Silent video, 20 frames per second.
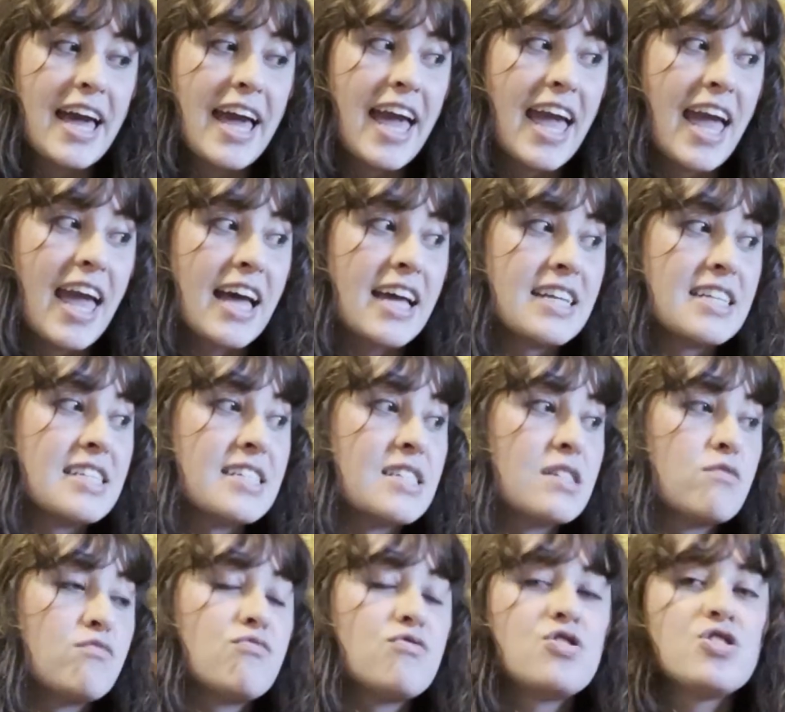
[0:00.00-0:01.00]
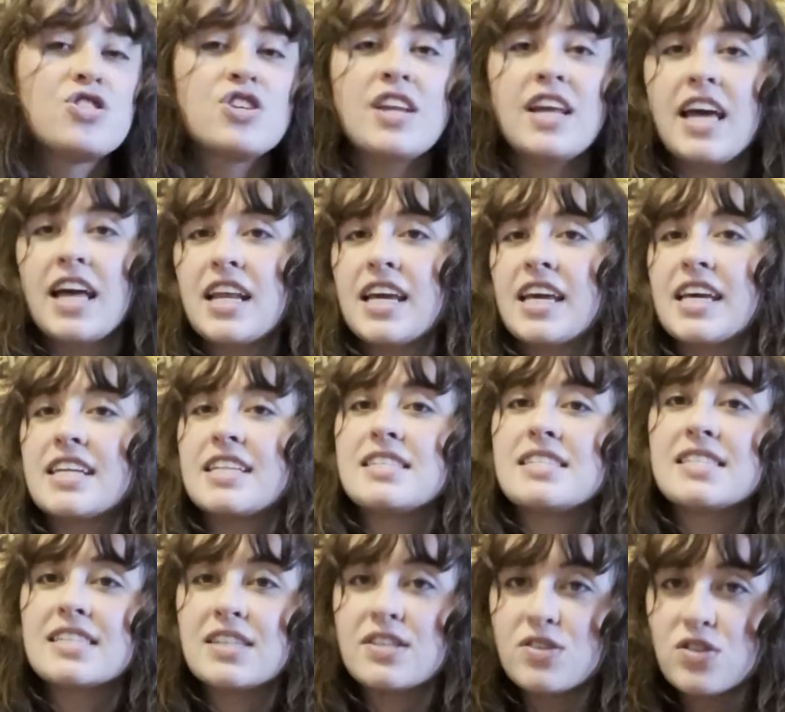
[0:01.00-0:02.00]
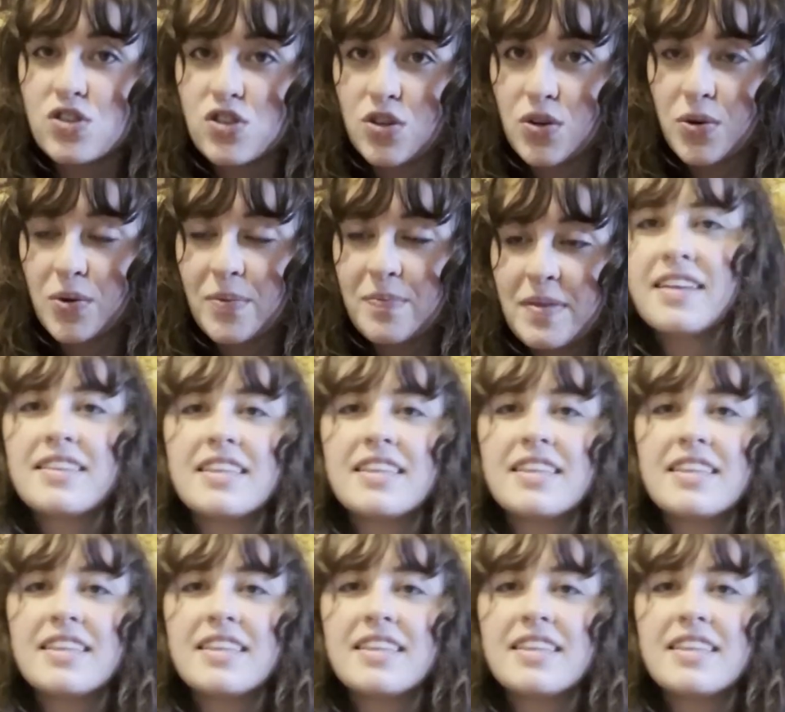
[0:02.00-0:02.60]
and shenanigans ensue.